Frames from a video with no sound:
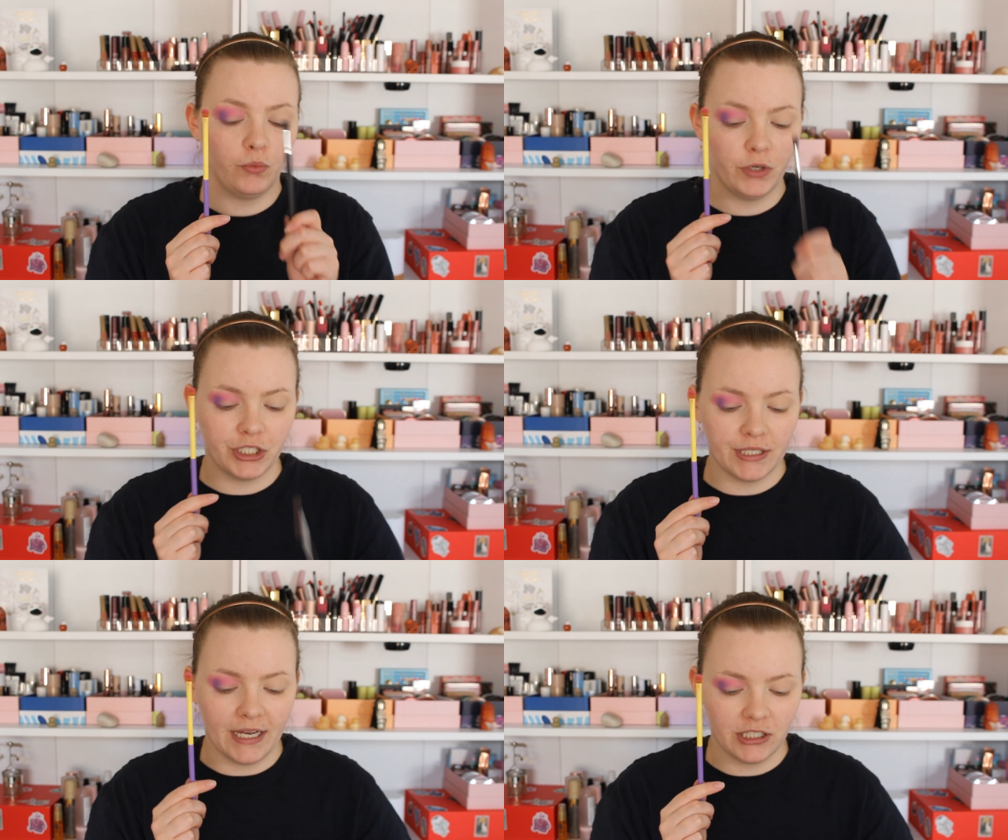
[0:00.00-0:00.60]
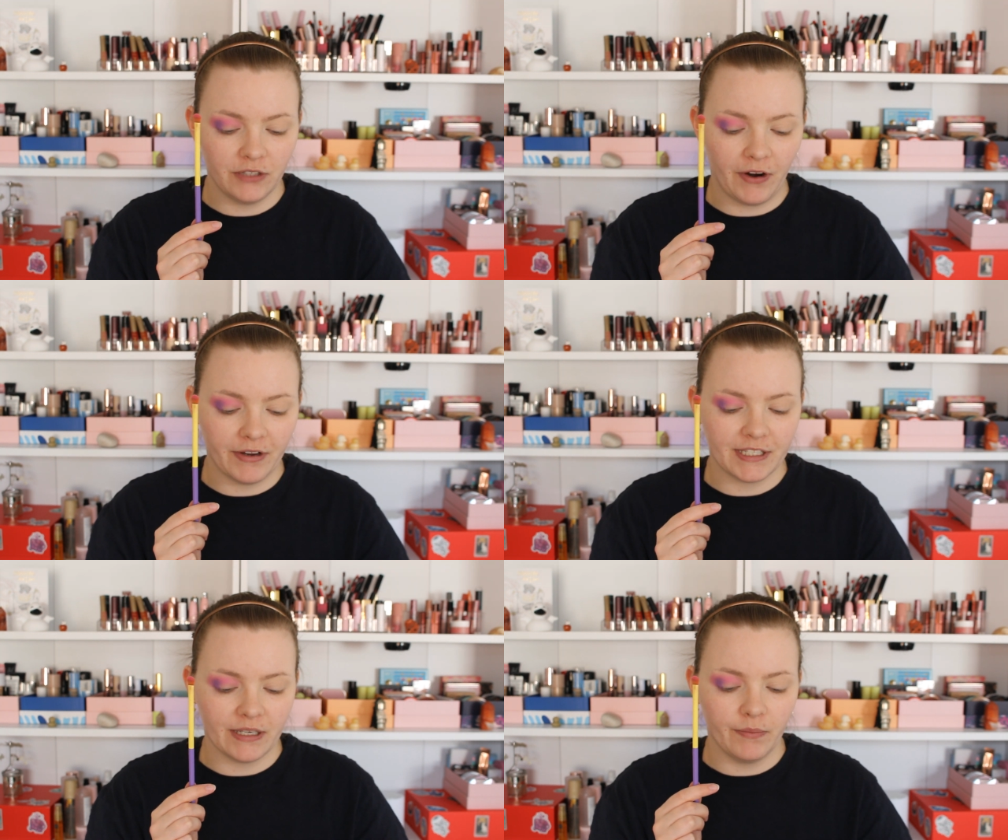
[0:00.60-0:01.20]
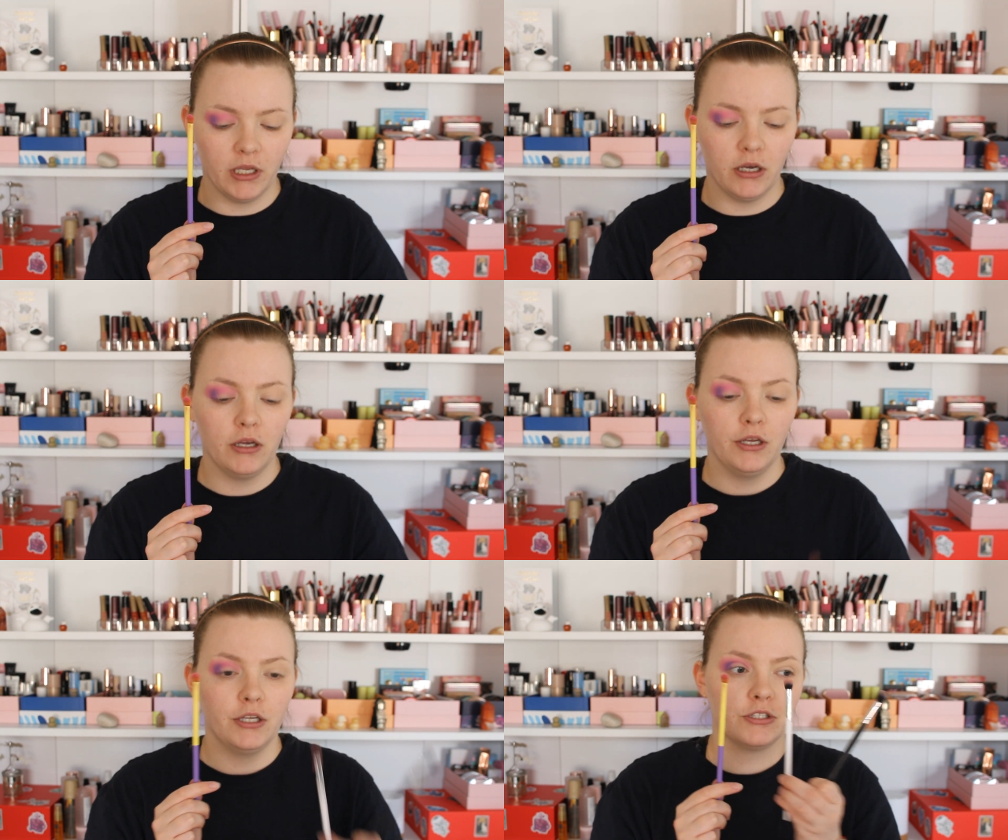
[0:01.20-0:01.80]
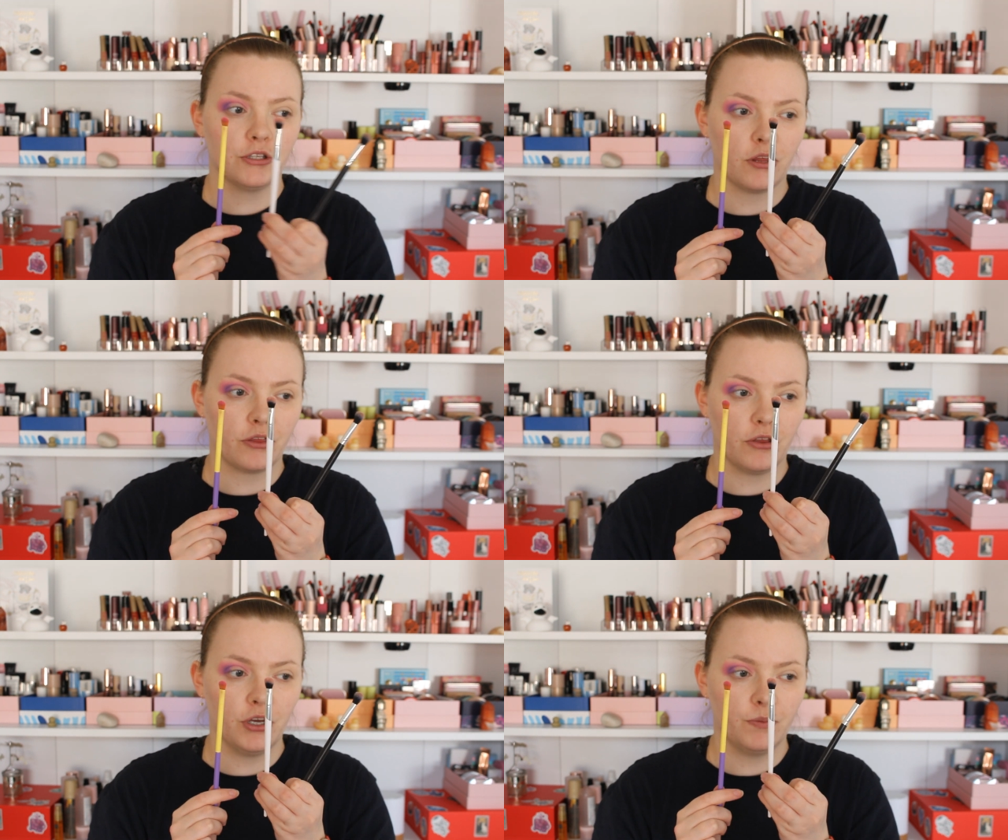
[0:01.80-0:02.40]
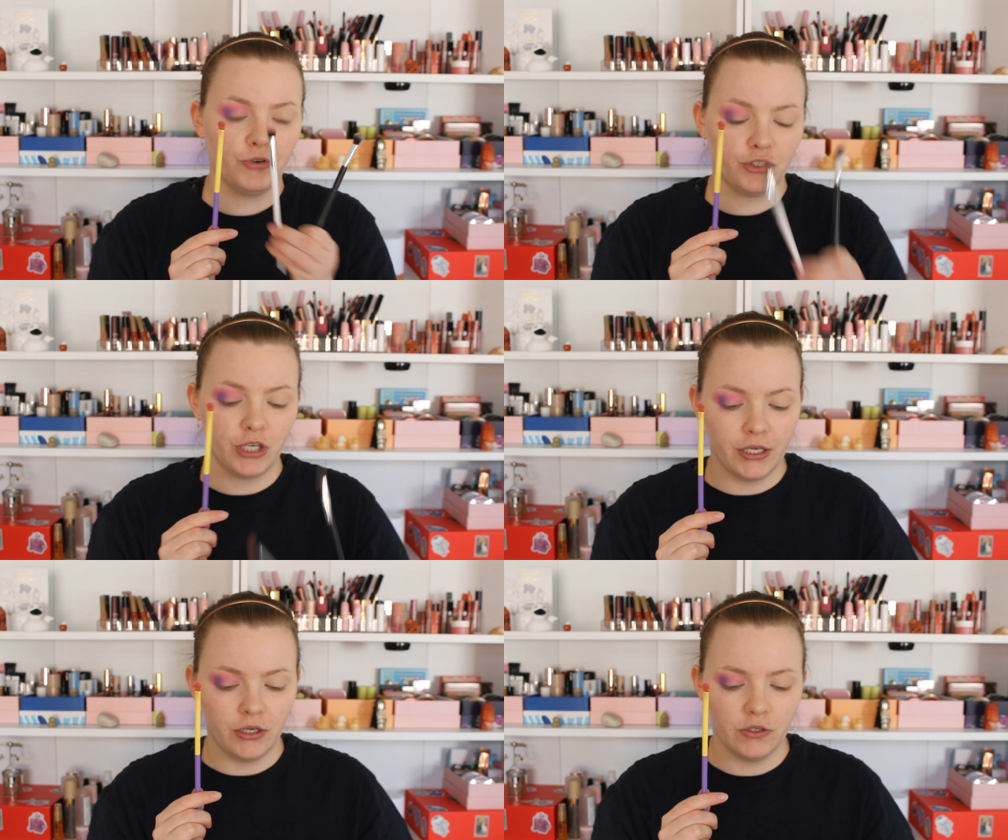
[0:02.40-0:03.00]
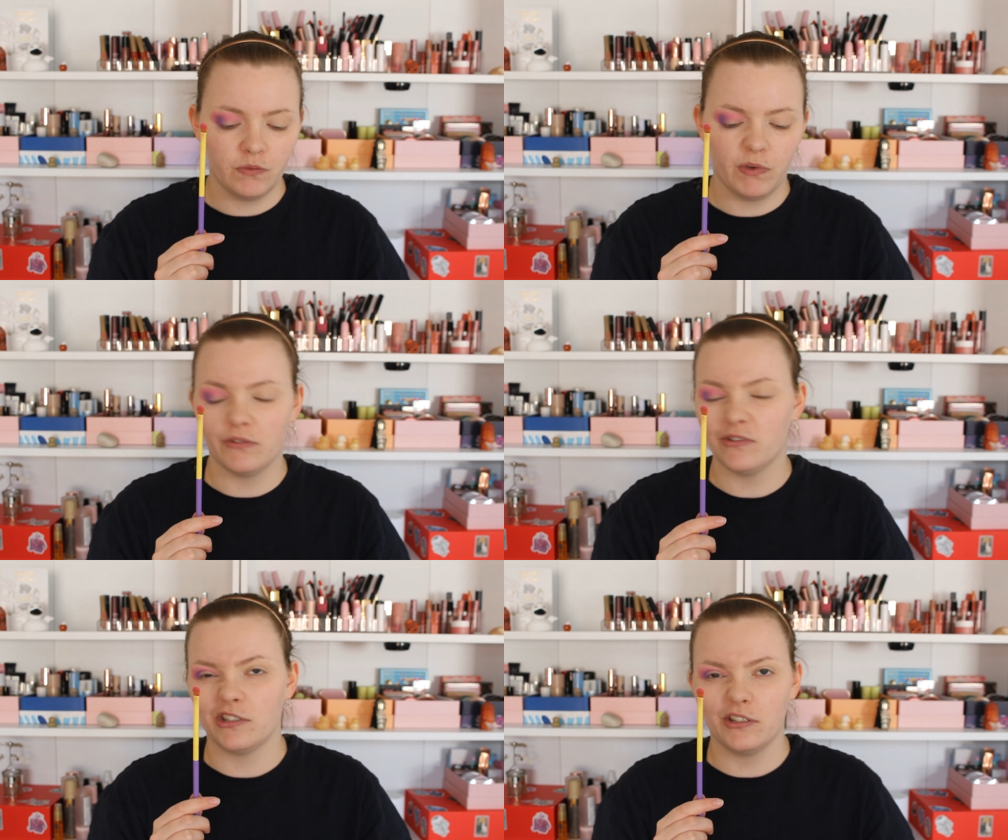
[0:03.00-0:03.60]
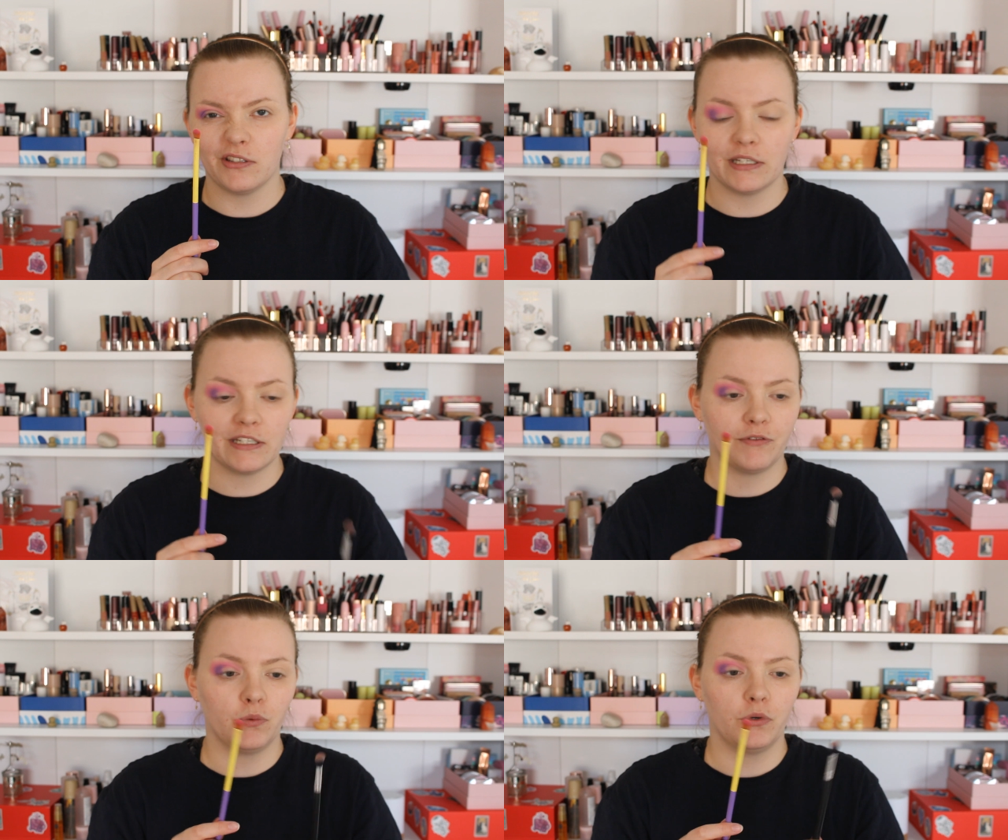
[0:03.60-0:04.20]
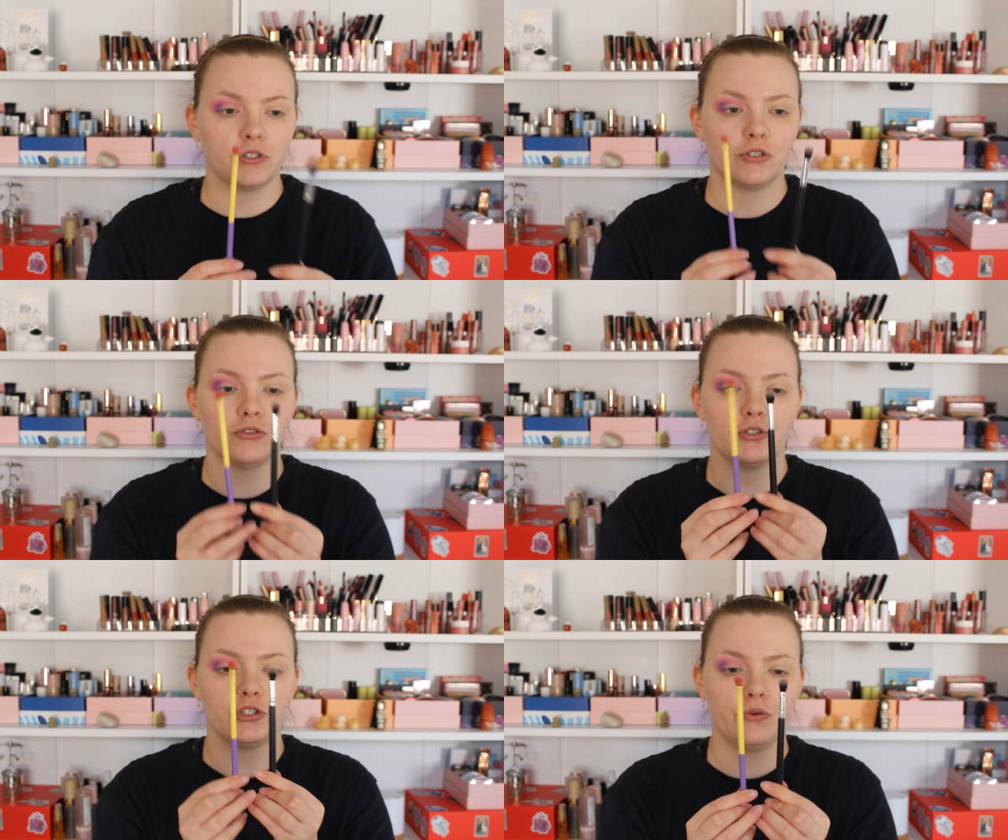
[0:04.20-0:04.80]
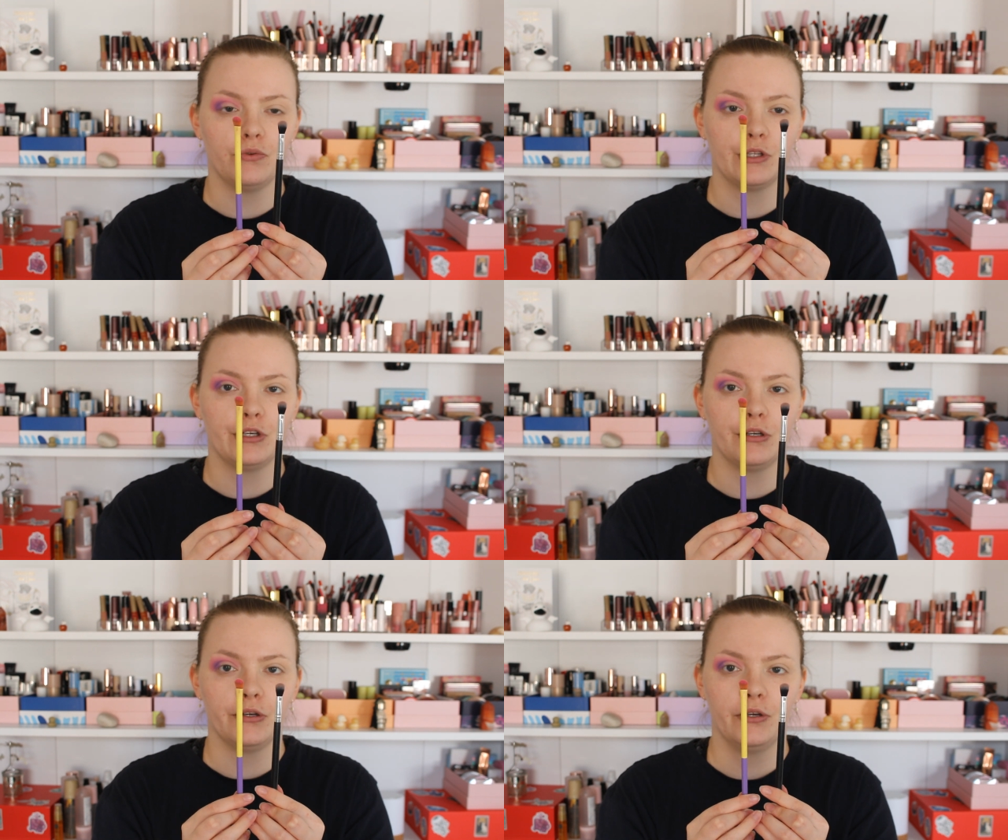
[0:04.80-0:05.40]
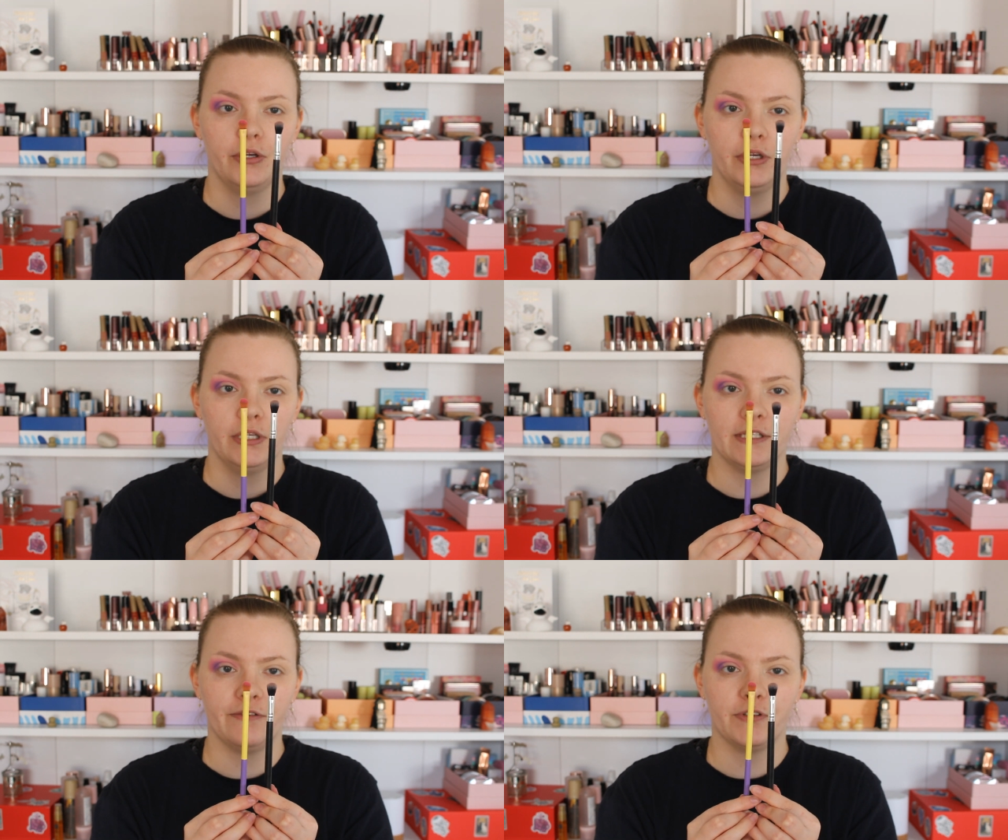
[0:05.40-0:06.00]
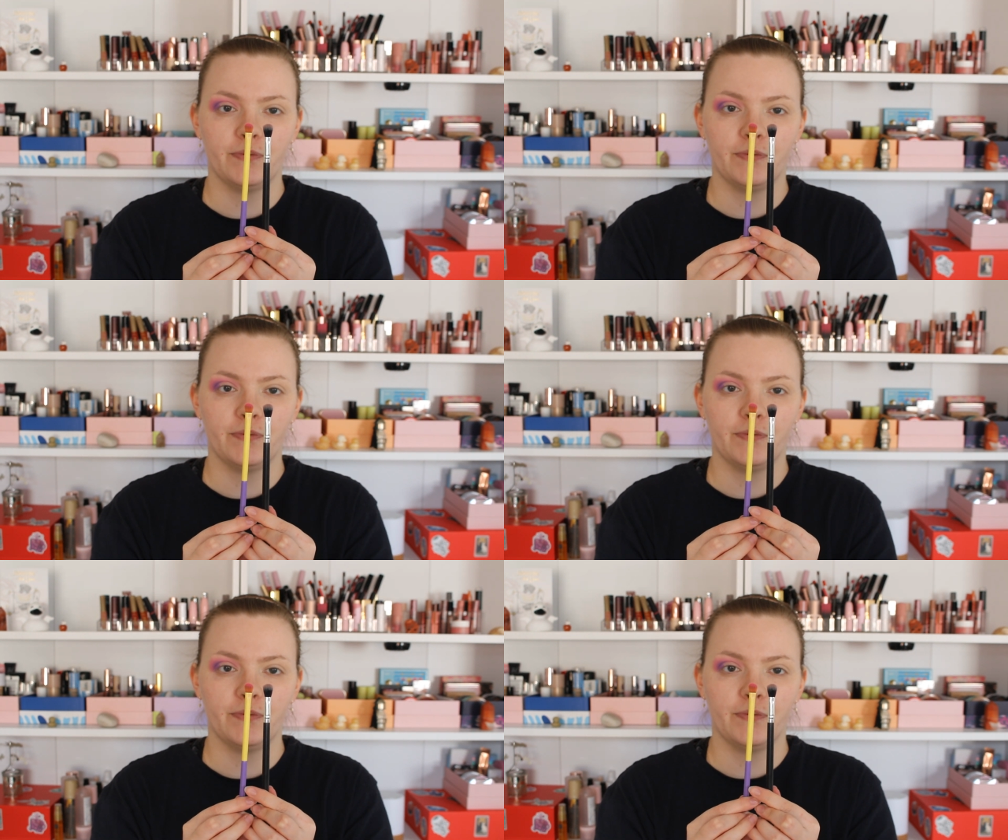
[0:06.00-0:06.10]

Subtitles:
which is actually very similar to the third brush I used, but I'm just using a different one to sort of show the difference.